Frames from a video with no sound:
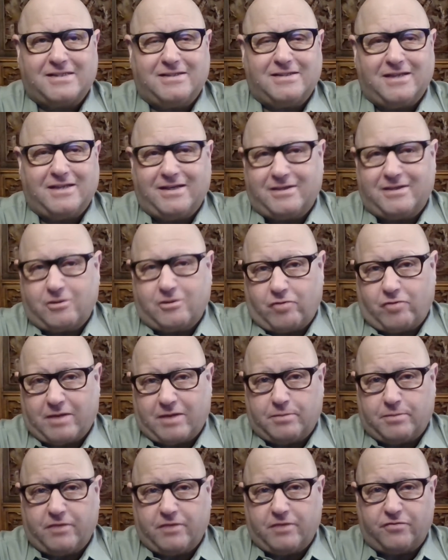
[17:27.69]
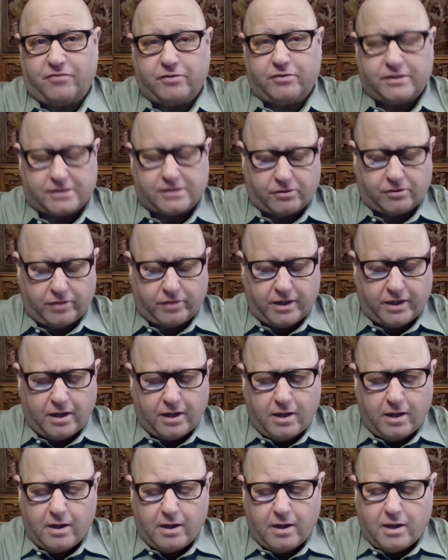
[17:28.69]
and and correct me if you disagree,